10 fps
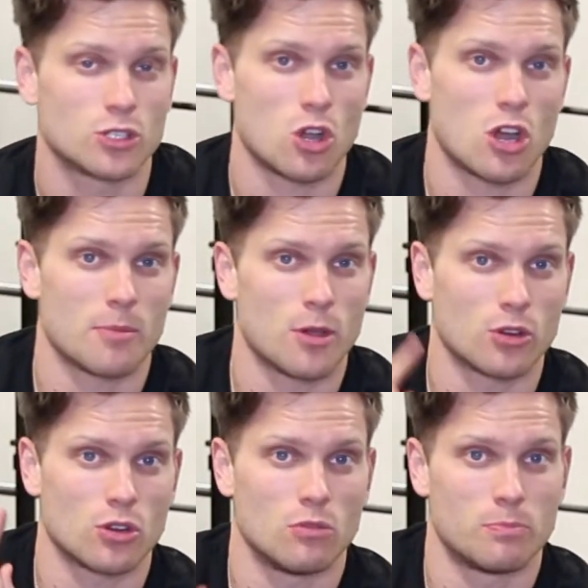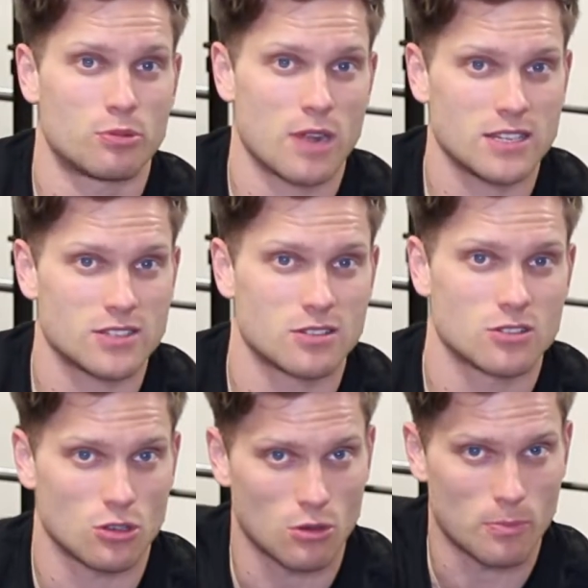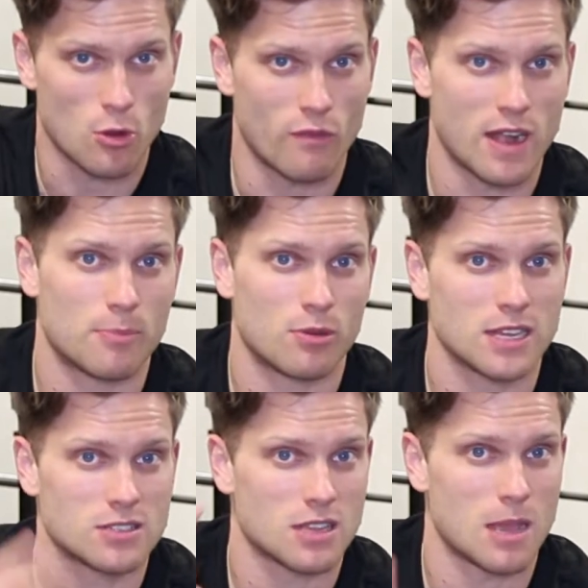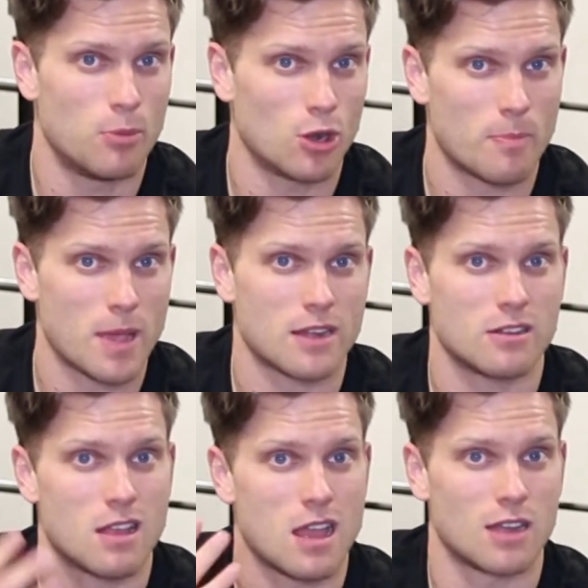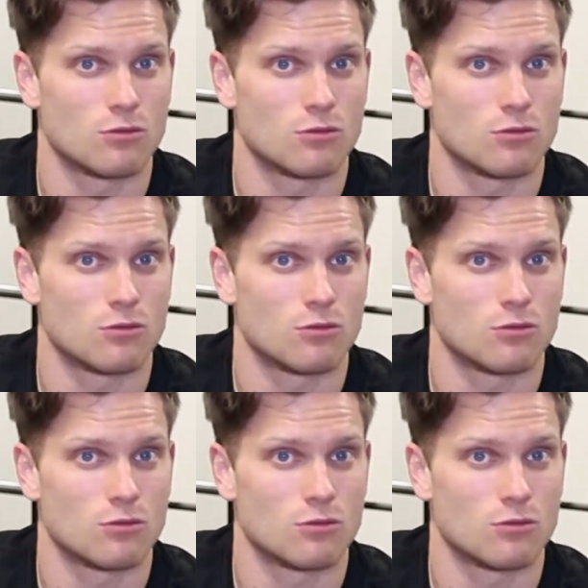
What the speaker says: we're talking about press, so overhead press, a pull-up pattern,